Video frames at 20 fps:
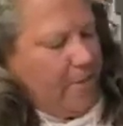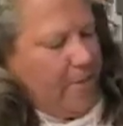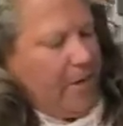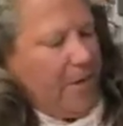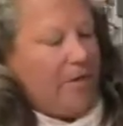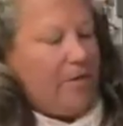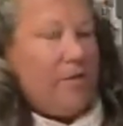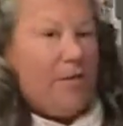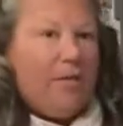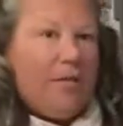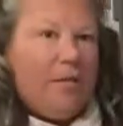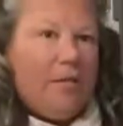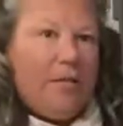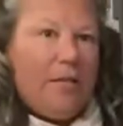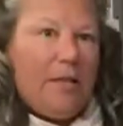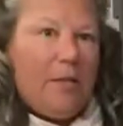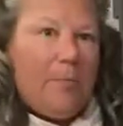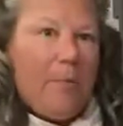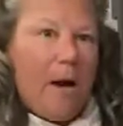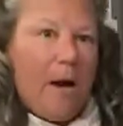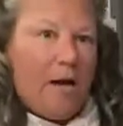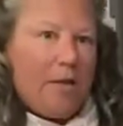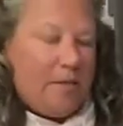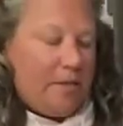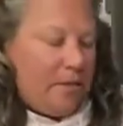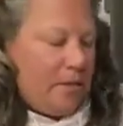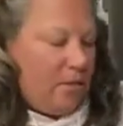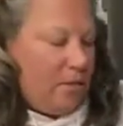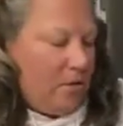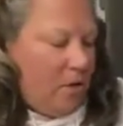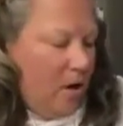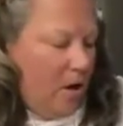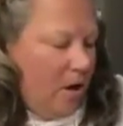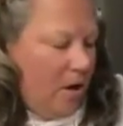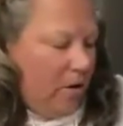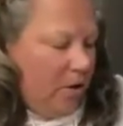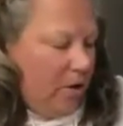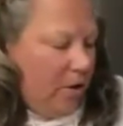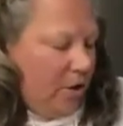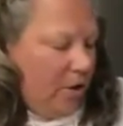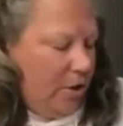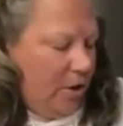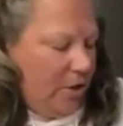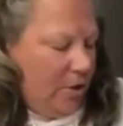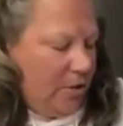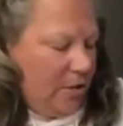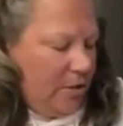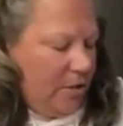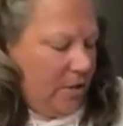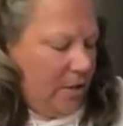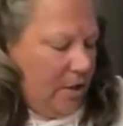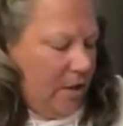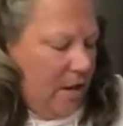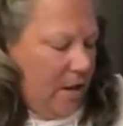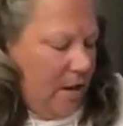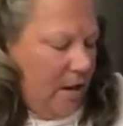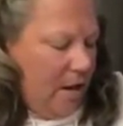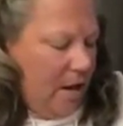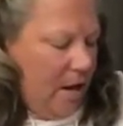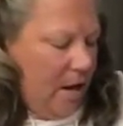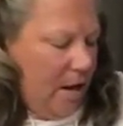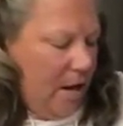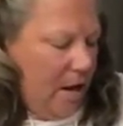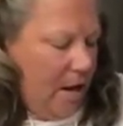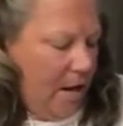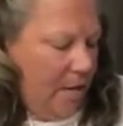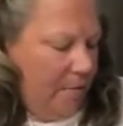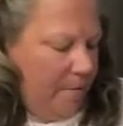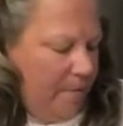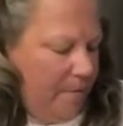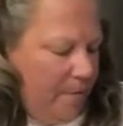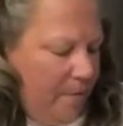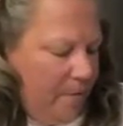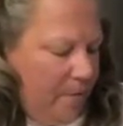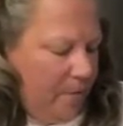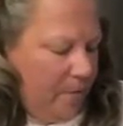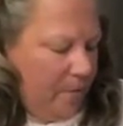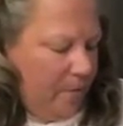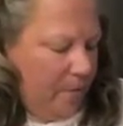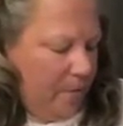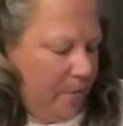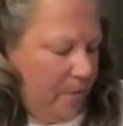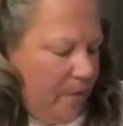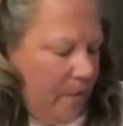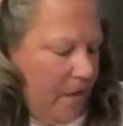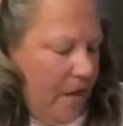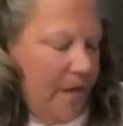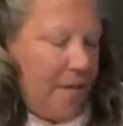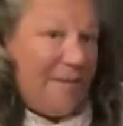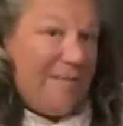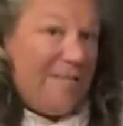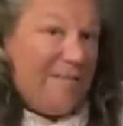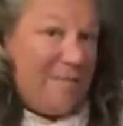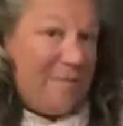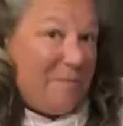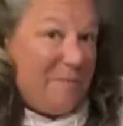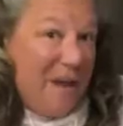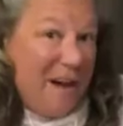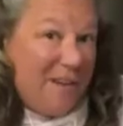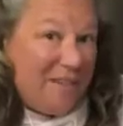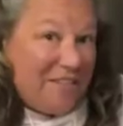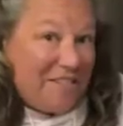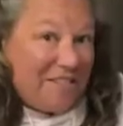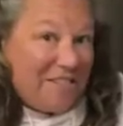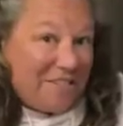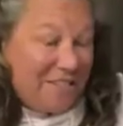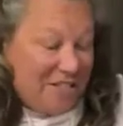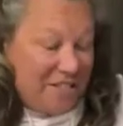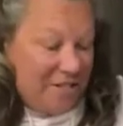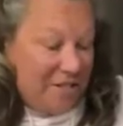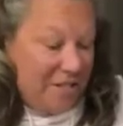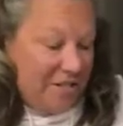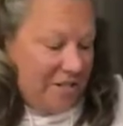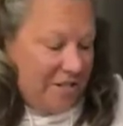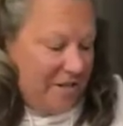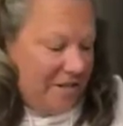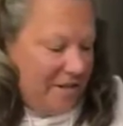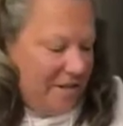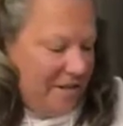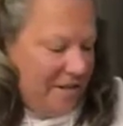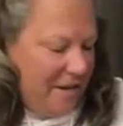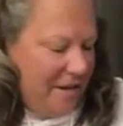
But as you can see, the pasta is all cooked, and it smells delicious.